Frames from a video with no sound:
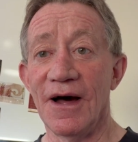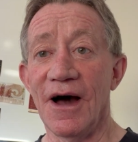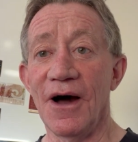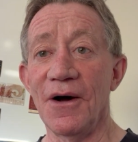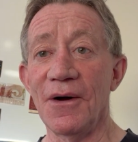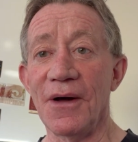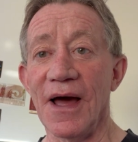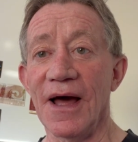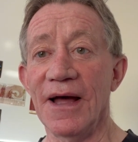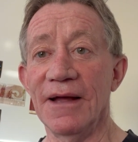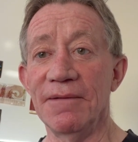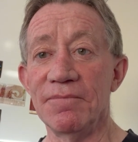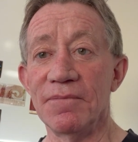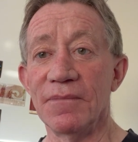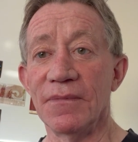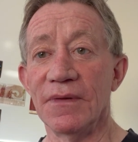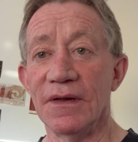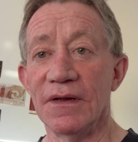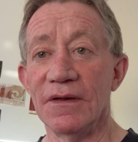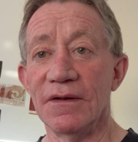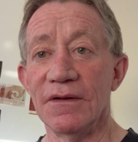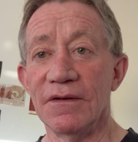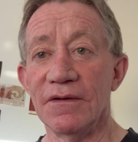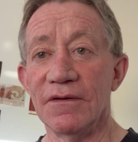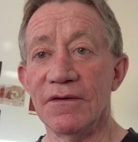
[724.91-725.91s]
Okay,
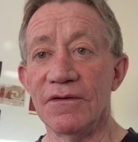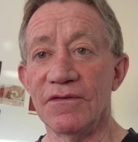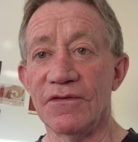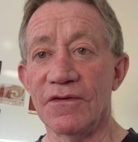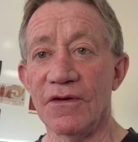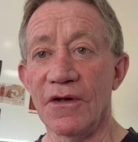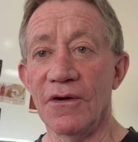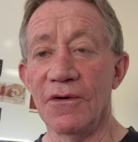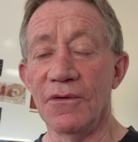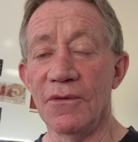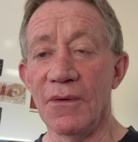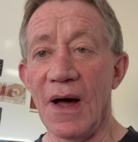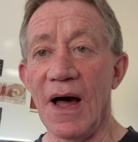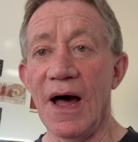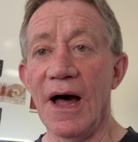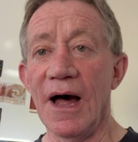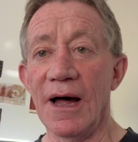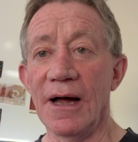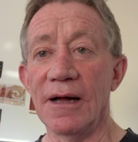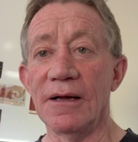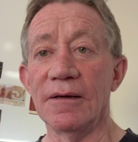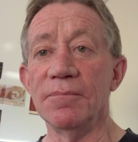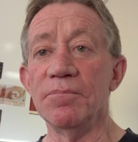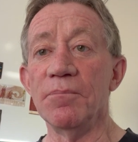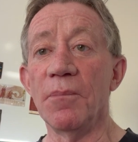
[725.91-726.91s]
so
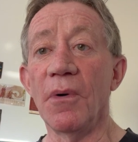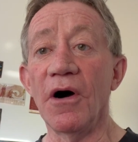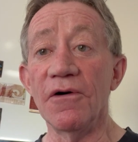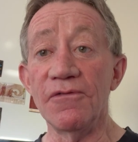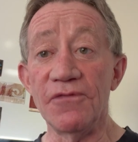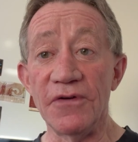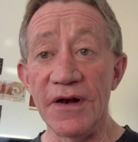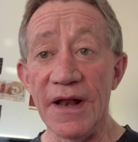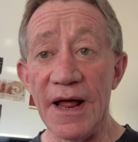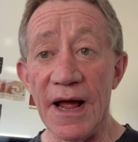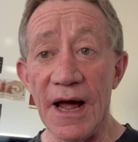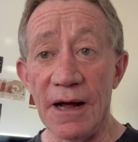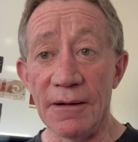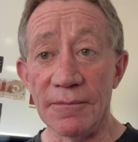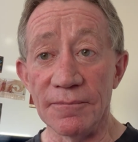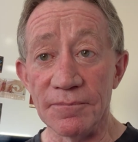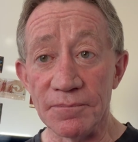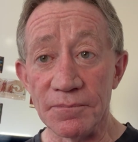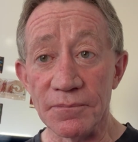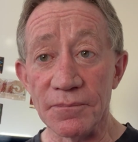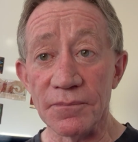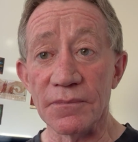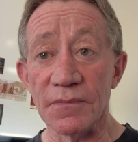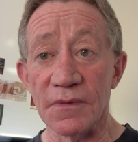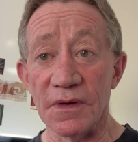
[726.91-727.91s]
bye for now,
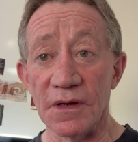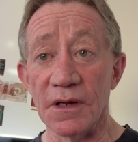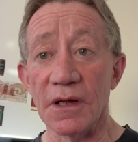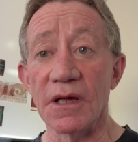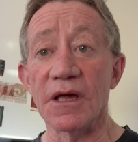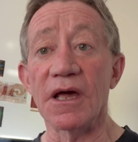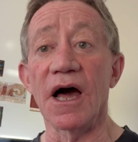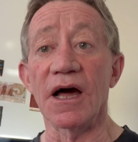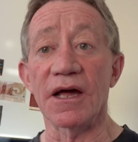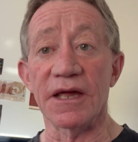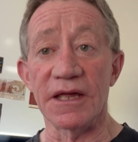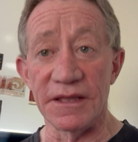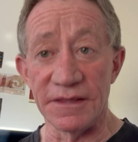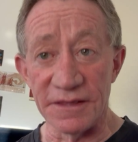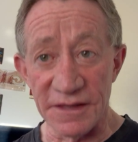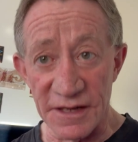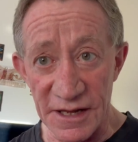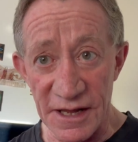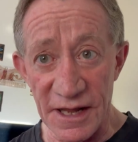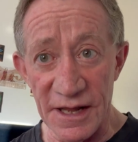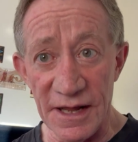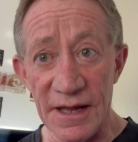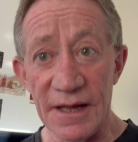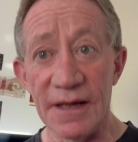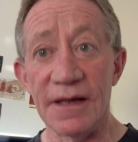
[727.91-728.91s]
ka
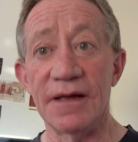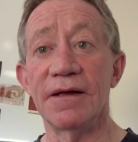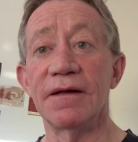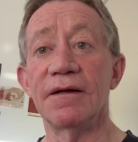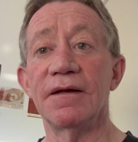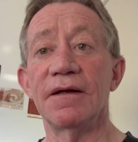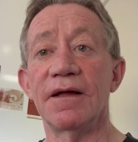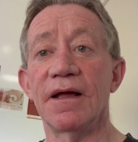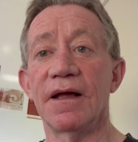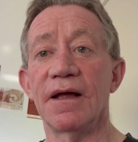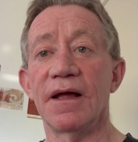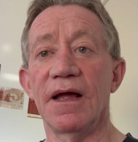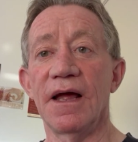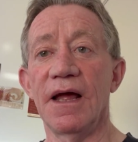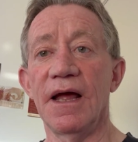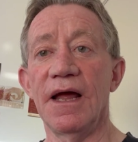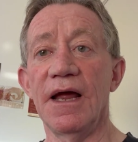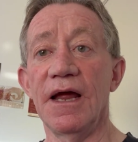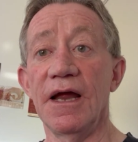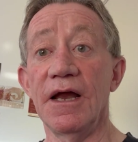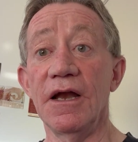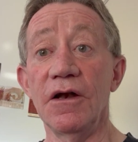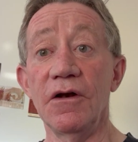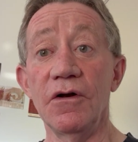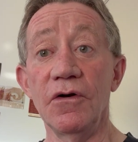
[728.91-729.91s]
kite,
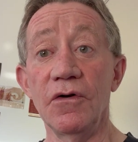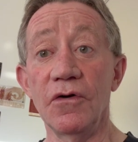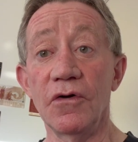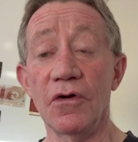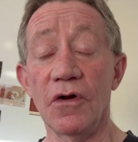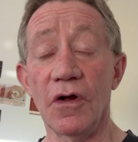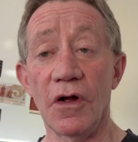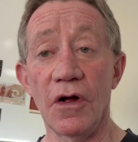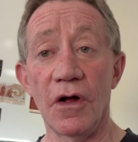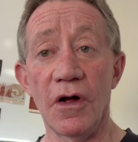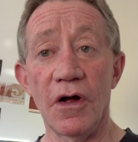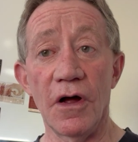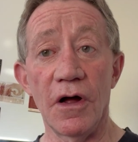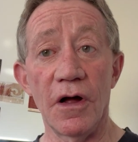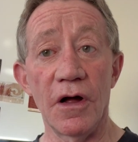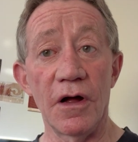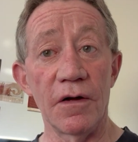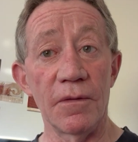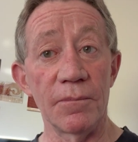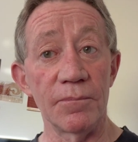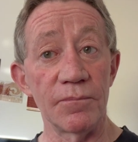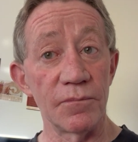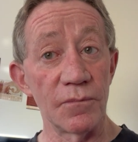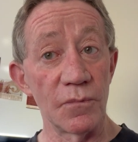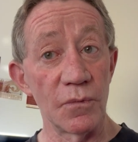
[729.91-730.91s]
and
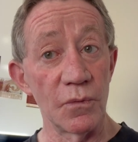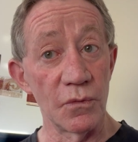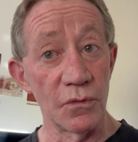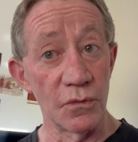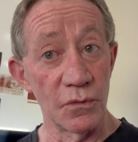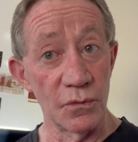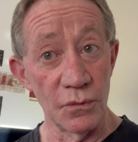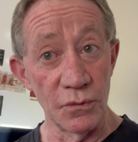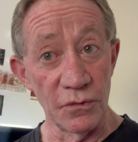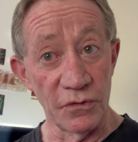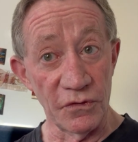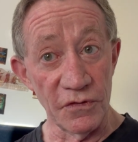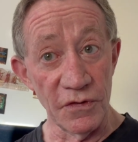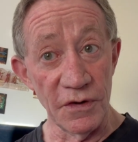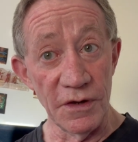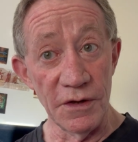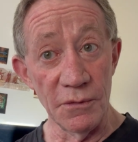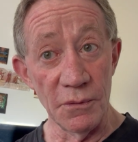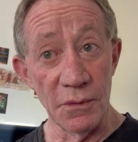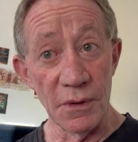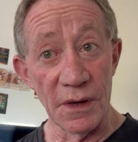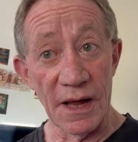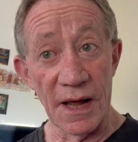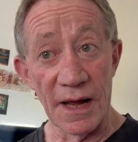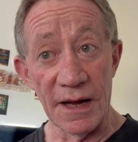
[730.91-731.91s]
we'll see
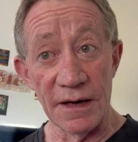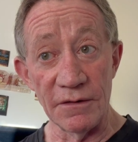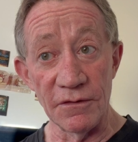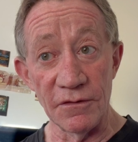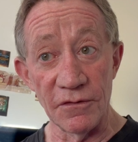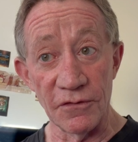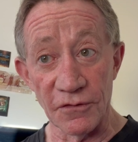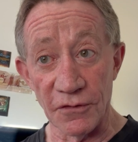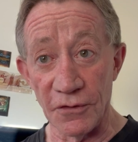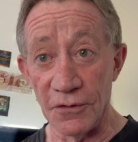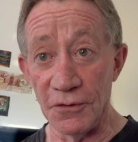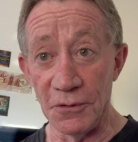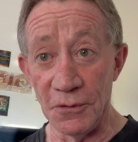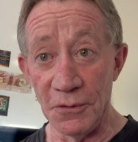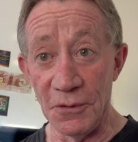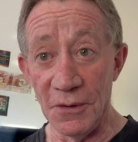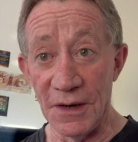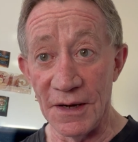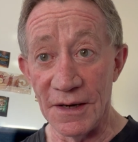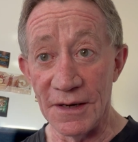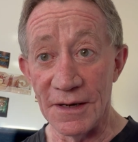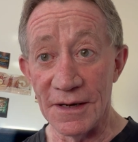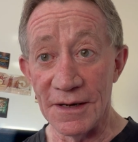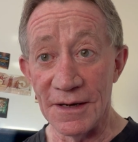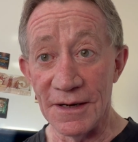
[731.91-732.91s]
you again soon,
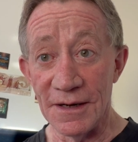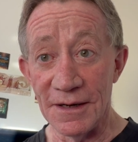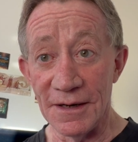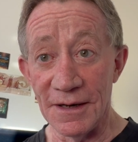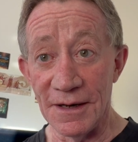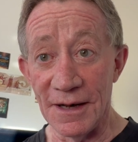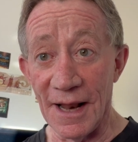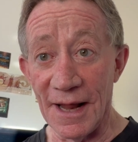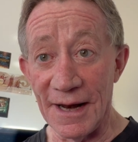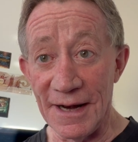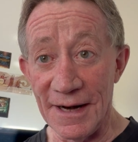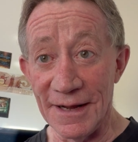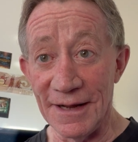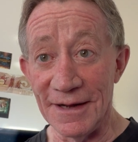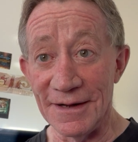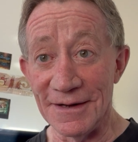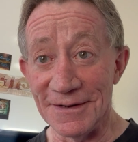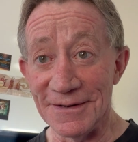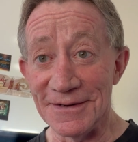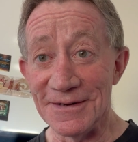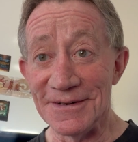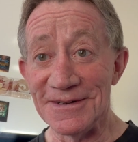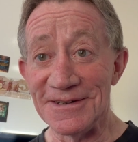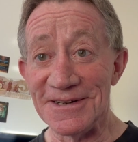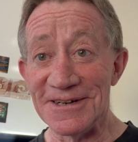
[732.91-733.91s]
later
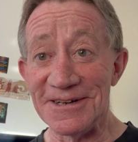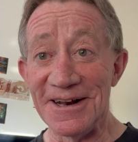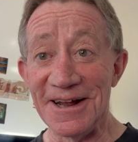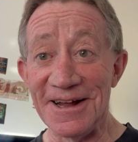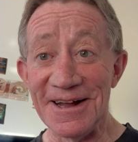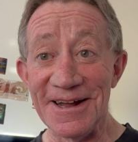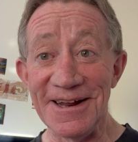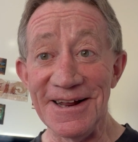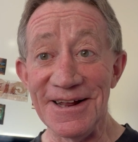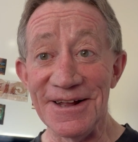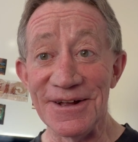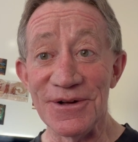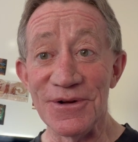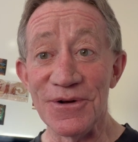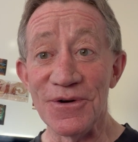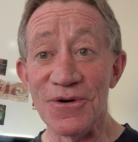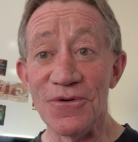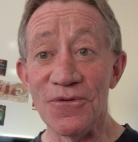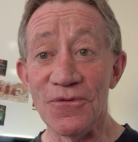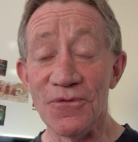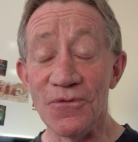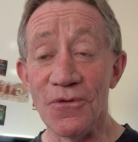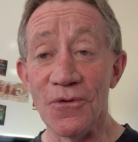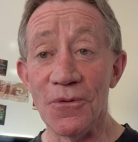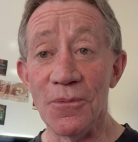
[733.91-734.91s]
today,
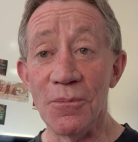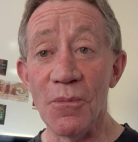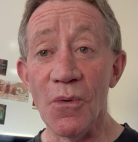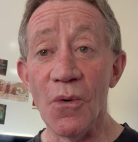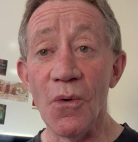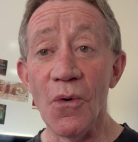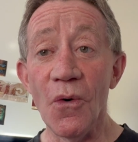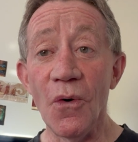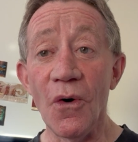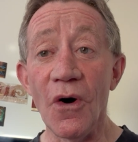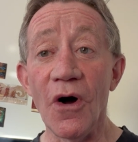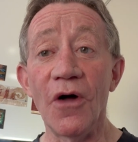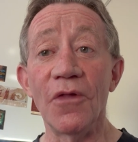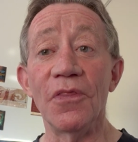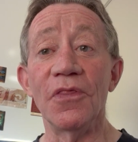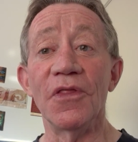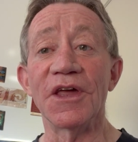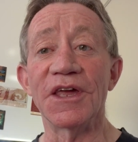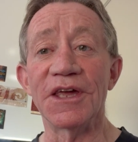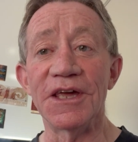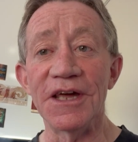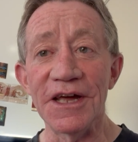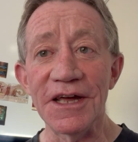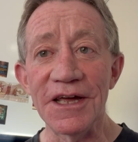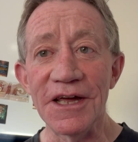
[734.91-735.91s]
for more on the
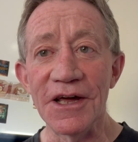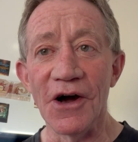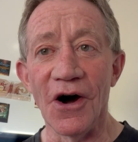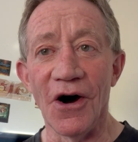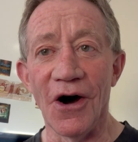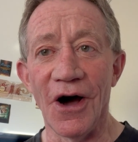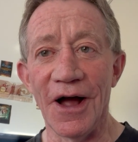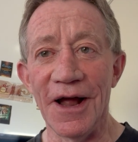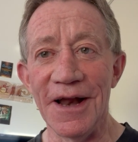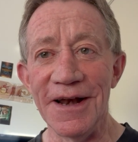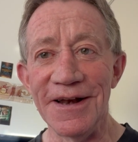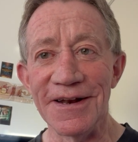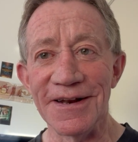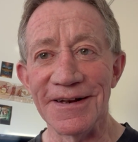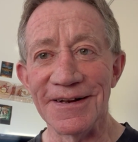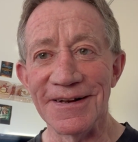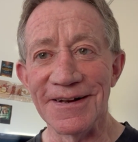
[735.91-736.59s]
gig guide,